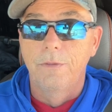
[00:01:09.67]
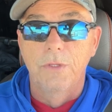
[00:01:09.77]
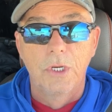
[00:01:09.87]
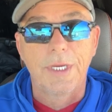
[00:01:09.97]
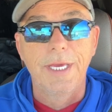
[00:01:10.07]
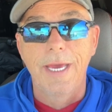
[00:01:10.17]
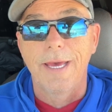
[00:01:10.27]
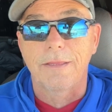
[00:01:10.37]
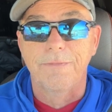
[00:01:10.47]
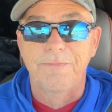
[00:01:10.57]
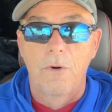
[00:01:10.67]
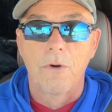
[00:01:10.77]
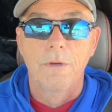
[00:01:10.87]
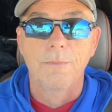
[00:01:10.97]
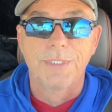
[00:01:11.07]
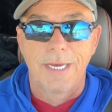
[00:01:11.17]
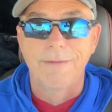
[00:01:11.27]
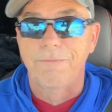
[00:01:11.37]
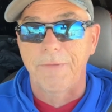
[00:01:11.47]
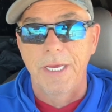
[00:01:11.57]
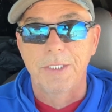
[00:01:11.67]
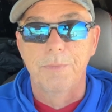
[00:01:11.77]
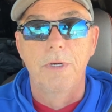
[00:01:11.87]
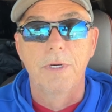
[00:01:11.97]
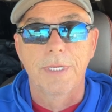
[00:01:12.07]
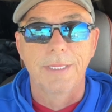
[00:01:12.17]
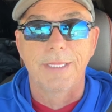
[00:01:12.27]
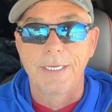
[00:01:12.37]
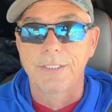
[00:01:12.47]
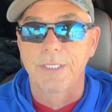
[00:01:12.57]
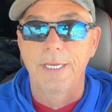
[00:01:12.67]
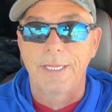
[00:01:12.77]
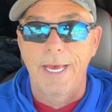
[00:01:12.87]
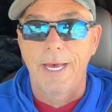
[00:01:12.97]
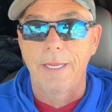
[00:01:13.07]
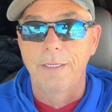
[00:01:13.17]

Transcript: looking at the forums on Facebook and things like that,